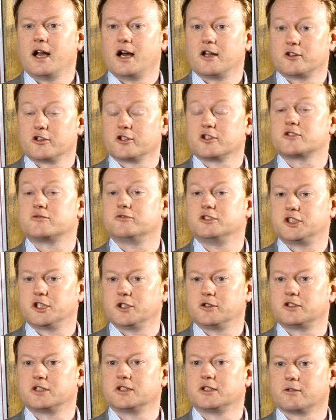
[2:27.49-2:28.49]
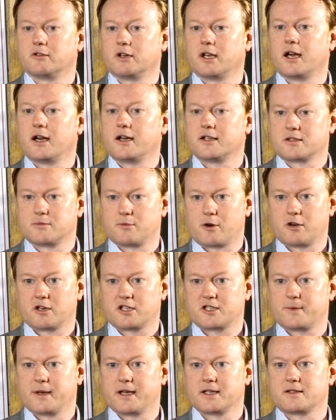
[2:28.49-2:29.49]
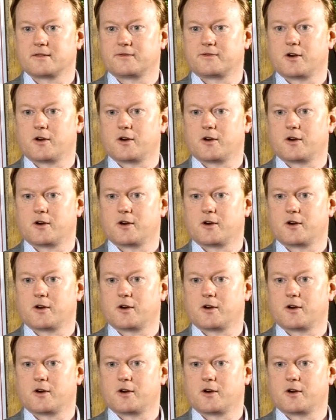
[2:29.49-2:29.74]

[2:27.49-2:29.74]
and thus reducing the reliance on more expensive